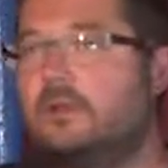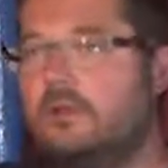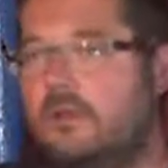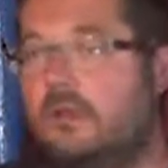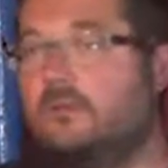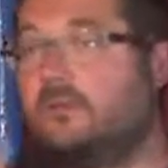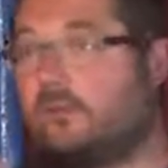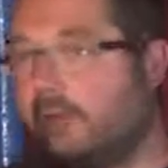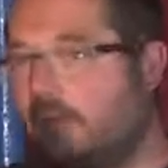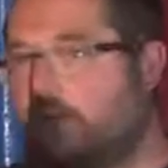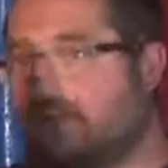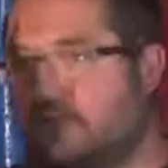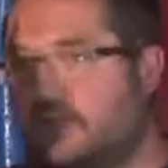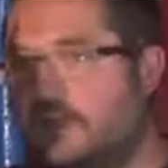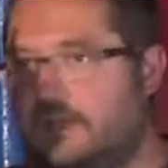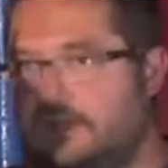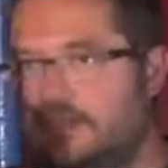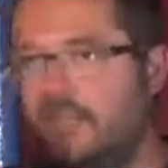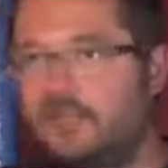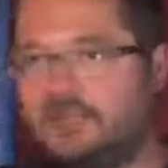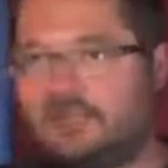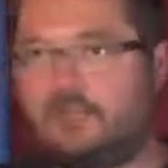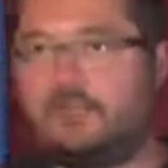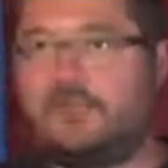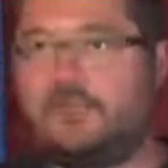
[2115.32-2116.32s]
if done
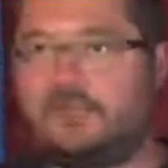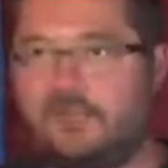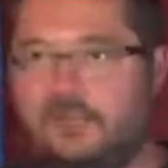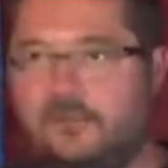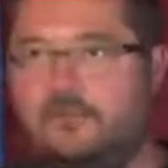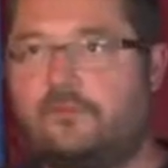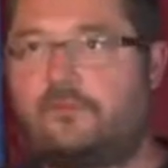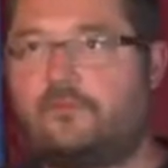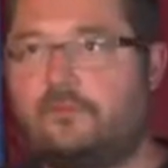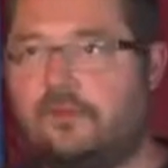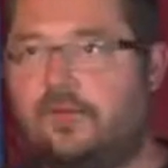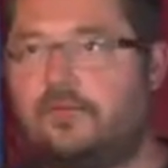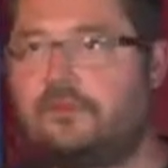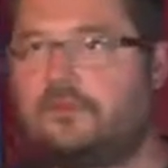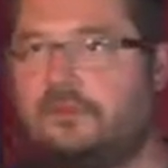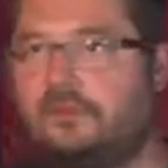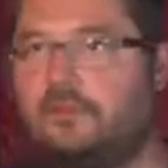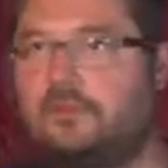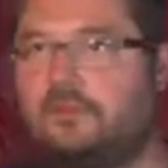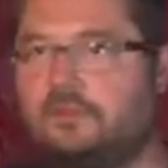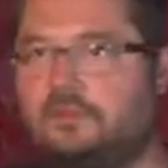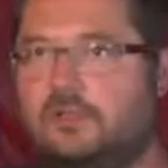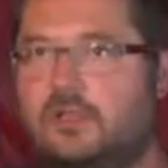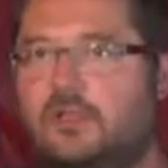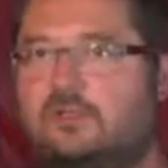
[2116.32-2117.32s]
right. That's a big if, right?
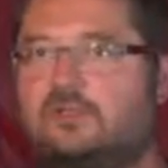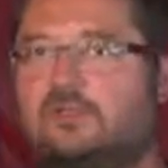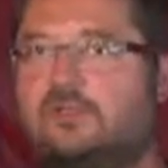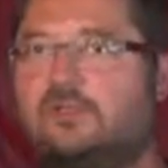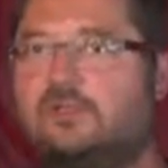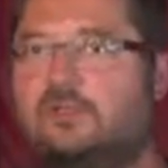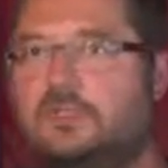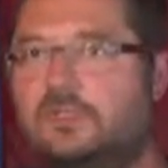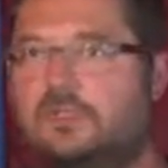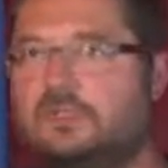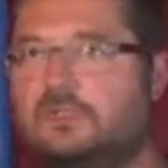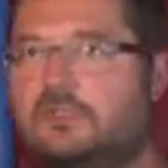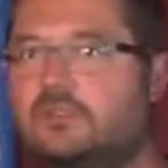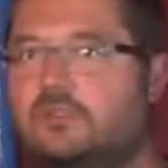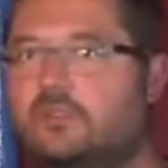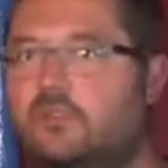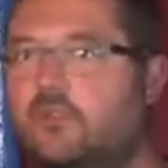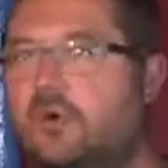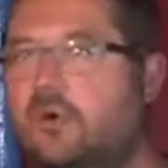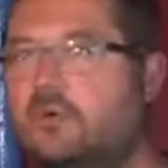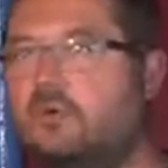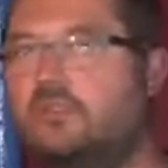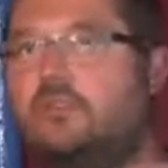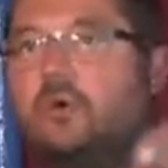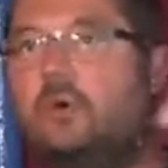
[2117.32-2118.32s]
There is lots of reasons
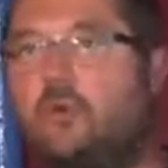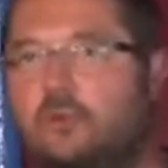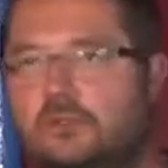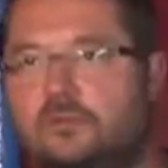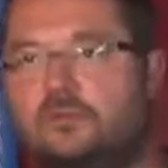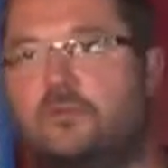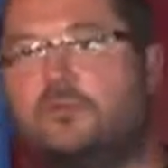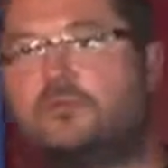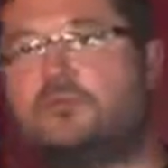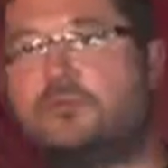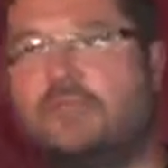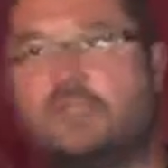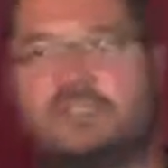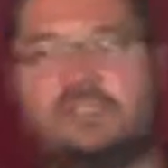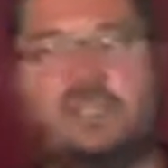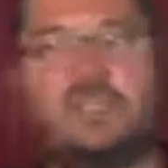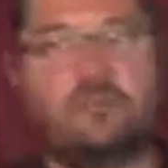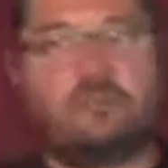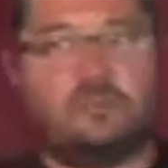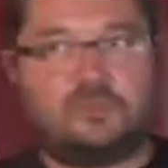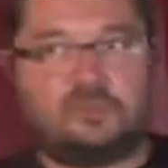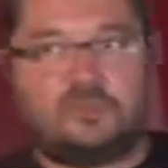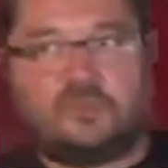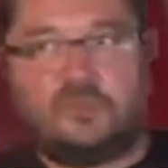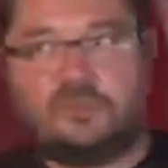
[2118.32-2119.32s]
why you don't want to do things
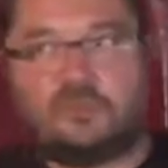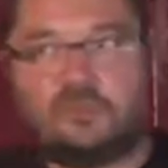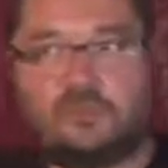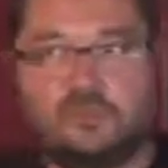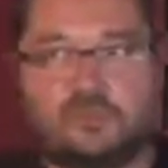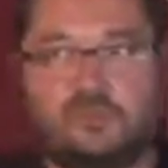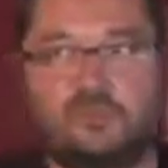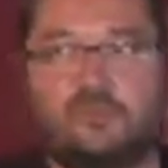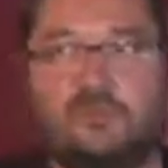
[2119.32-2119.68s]
like Monsanto is